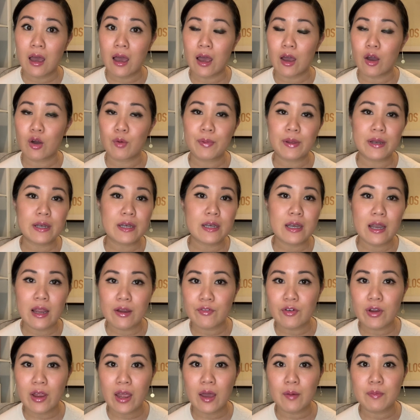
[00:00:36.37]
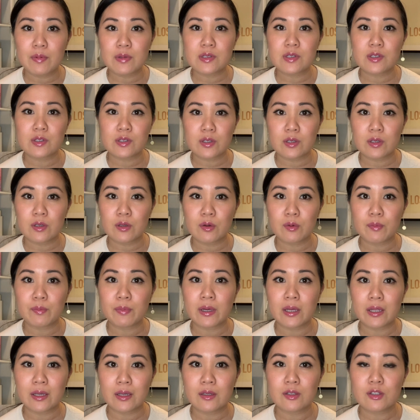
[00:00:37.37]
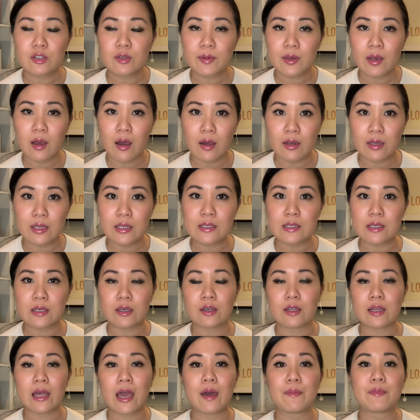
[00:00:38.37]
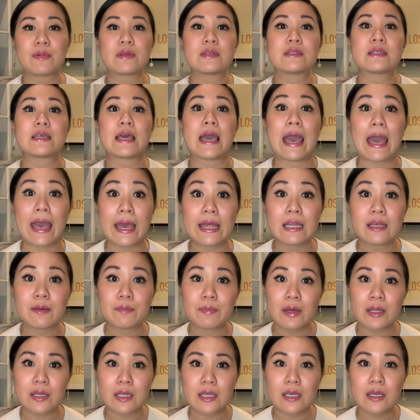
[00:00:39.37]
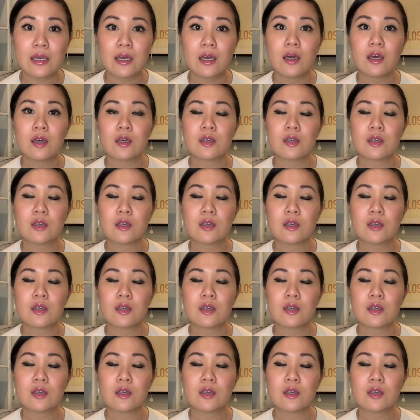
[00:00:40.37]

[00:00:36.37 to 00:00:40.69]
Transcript: I hope it never happens to you, but to be honest, it could happen to anybody.